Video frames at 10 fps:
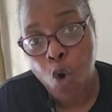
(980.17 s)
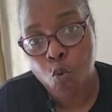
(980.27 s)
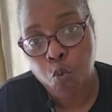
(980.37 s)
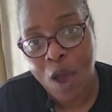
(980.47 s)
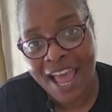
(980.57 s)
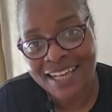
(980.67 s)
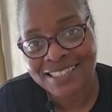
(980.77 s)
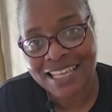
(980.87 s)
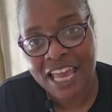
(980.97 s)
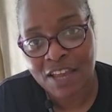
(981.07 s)

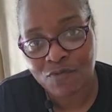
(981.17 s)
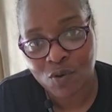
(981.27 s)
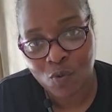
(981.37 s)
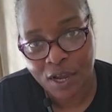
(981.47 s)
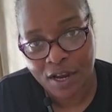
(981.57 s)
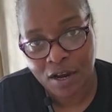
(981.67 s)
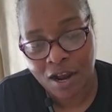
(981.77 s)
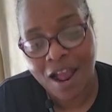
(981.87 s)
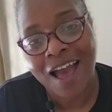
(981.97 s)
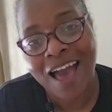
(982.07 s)
wax everywhere.
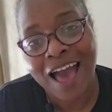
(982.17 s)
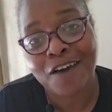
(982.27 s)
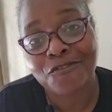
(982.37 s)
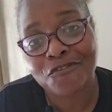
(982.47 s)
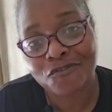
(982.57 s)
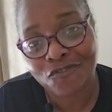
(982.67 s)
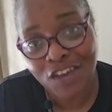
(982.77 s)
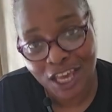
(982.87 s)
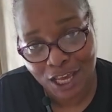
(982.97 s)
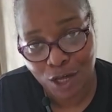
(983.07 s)
I
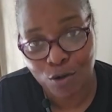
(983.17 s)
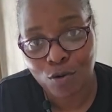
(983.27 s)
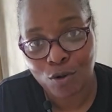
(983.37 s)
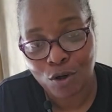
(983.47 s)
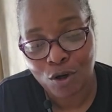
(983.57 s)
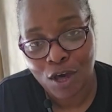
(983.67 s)
fell.